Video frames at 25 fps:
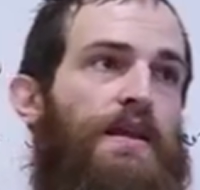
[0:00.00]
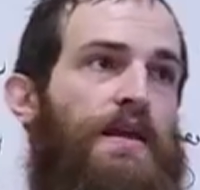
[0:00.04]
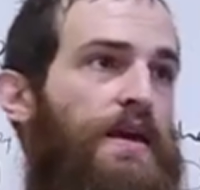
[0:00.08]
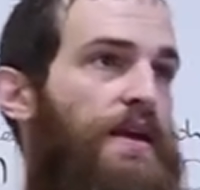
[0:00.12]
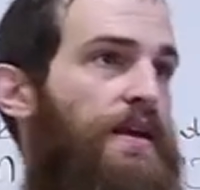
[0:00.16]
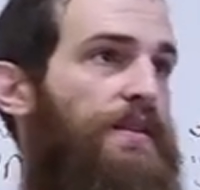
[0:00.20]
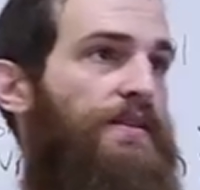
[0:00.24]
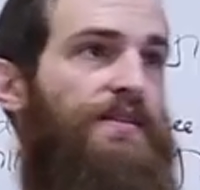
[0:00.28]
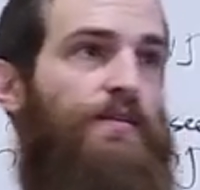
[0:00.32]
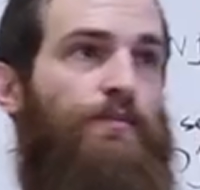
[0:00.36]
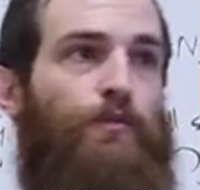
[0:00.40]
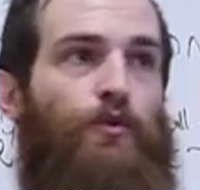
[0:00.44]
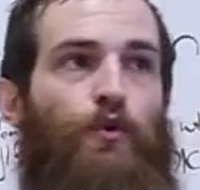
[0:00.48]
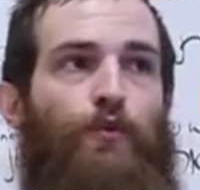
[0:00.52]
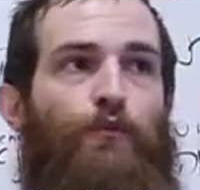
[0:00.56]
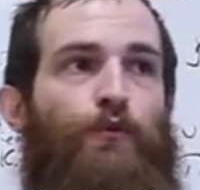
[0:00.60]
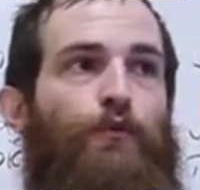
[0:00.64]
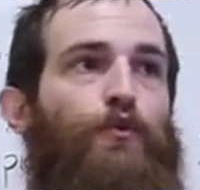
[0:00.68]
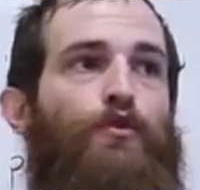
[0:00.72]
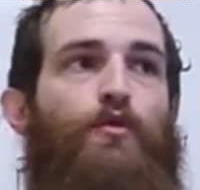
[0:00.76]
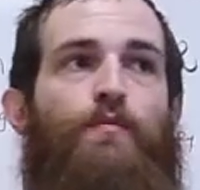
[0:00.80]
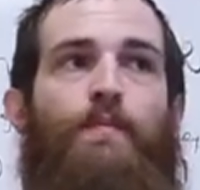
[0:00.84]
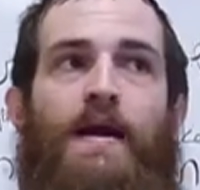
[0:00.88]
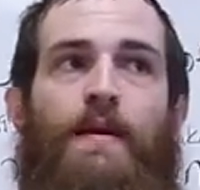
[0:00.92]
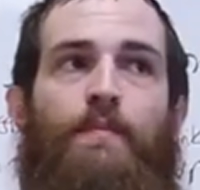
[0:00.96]
need to eat some good
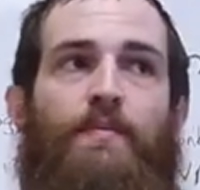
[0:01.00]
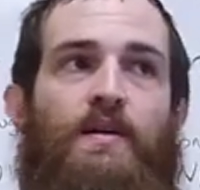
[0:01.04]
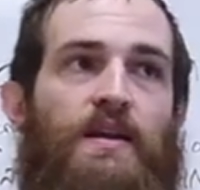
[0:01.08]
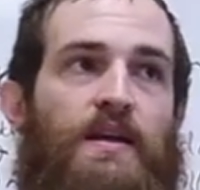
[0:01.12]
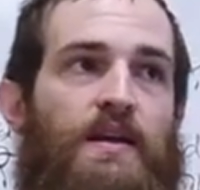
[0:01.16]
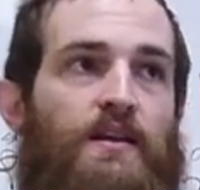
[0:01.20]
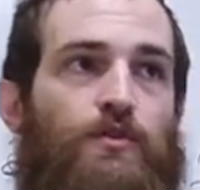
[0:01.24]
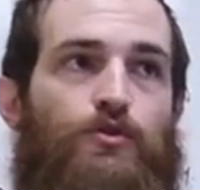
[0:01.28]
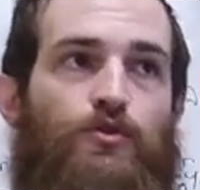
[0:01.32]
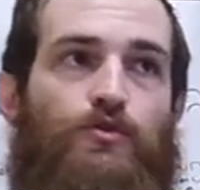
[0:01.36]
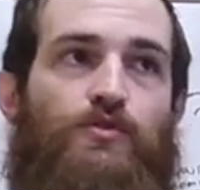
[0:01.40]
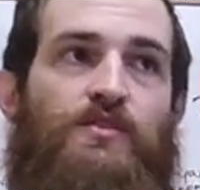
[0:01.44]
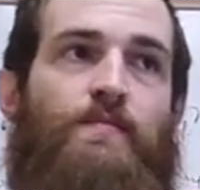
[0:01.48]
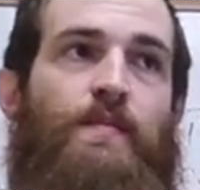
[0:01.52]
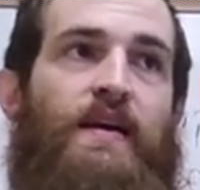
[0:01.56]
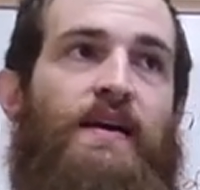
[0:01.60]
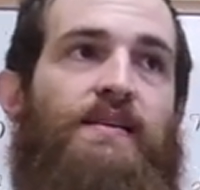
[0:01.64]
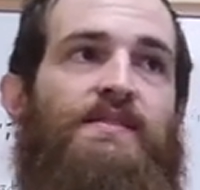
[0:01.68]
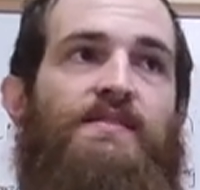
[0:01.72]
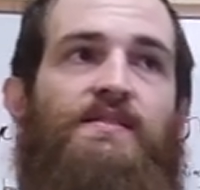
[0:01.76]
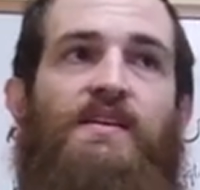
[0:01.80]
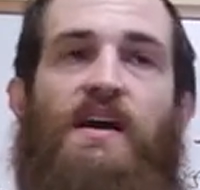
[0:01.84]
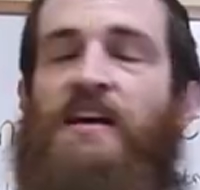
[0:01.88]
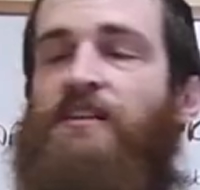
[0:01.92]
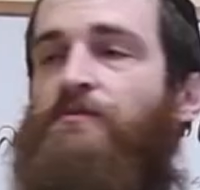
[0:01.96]
food. Maybe you need to do some
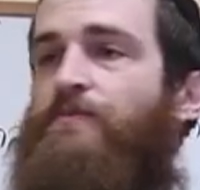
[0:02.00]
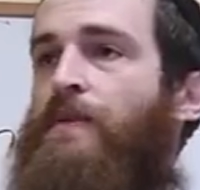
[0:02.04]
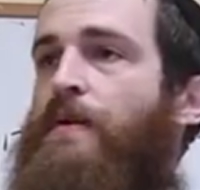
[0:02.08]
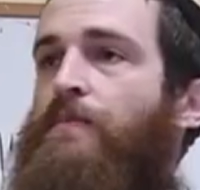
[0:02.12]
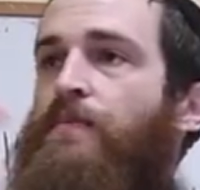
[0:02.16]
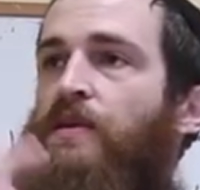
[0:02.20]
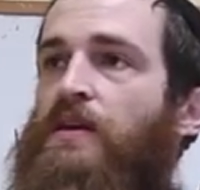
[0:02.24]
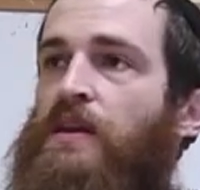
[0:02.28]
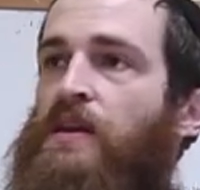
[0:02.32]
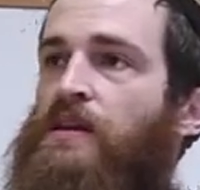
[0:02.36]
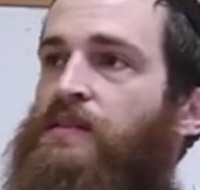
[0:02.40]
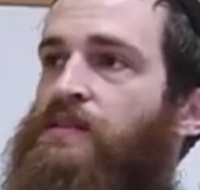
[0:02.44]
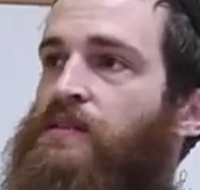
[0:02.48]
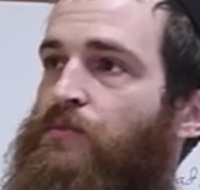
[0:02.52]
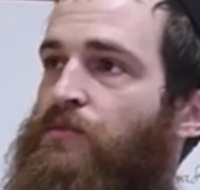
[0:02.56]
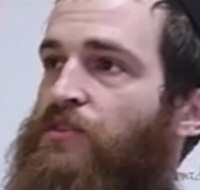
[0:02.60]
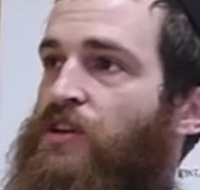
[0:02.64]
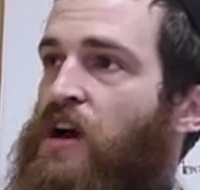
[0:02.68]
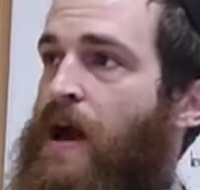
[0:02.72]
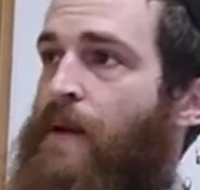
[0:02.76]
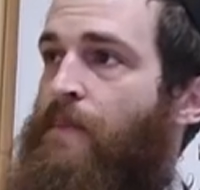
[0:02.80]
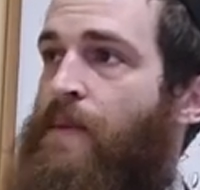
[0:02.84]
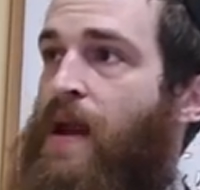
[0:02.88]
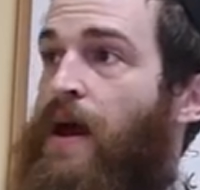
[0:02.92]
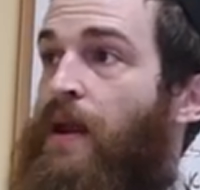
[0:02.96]
exercise. Maybe you need some
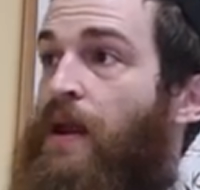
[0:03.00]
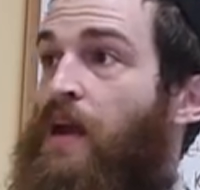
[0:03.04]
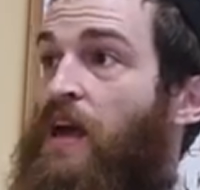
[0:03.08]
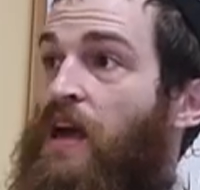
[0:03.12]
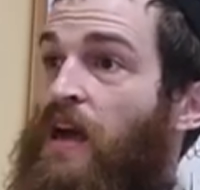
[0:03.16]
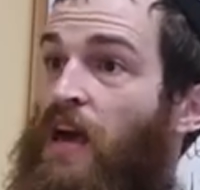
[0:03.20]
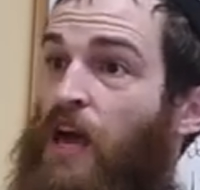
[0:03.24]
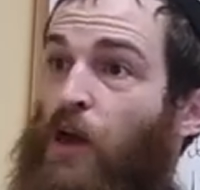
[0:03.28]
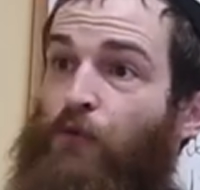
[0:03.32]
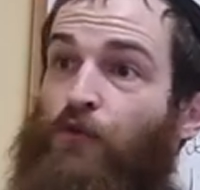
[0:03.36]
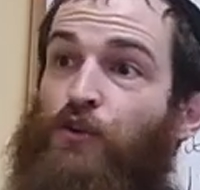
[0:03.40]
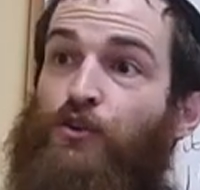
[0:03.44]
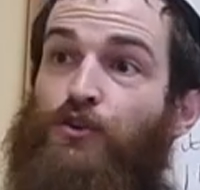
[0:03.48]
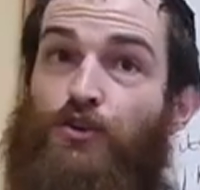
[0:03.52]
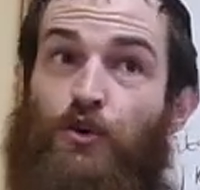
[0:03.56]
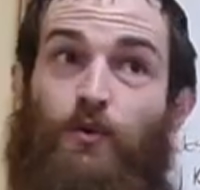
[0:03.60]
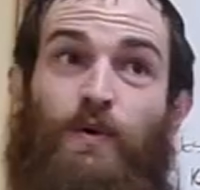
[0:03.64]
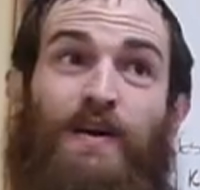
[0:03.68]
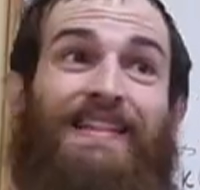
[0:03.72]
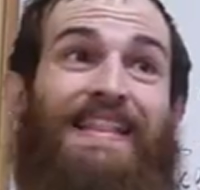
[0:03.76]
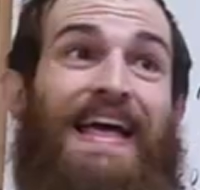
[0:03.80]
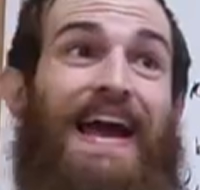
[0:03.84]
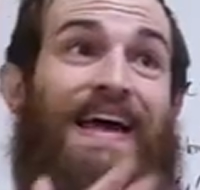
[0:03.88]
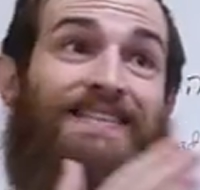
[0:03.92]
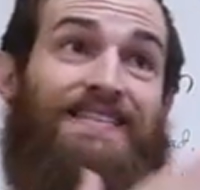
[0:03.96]
time out. If you're
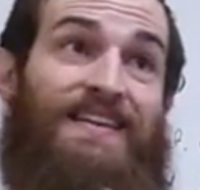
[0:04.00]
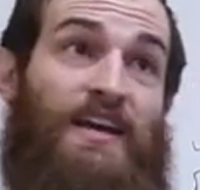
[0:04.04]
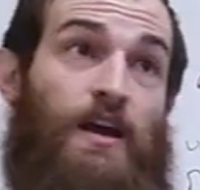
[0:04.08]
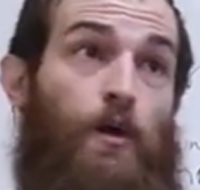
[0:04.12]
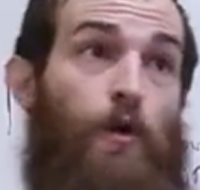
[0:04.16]
doing that